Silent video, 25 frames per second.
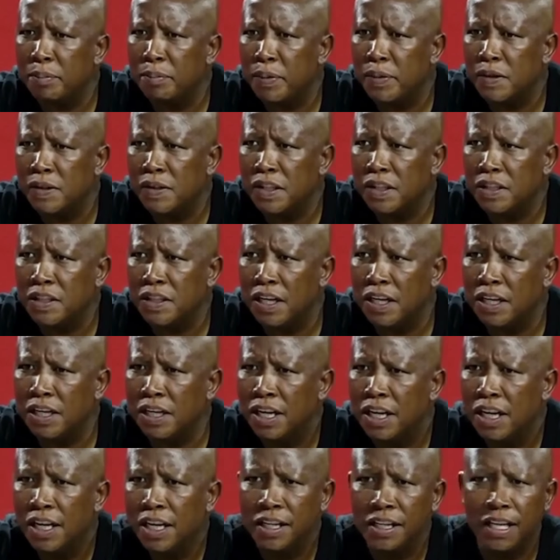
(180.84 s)

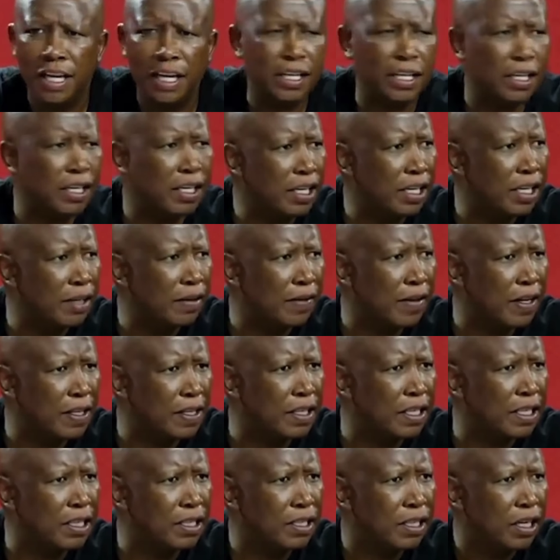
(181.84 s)
position. They didn't give us
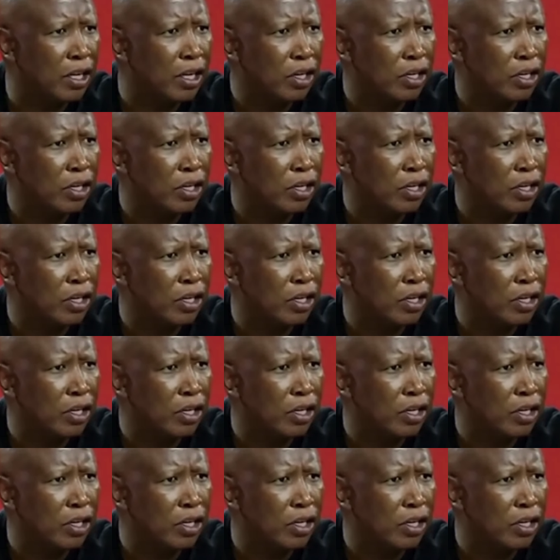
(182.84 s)
this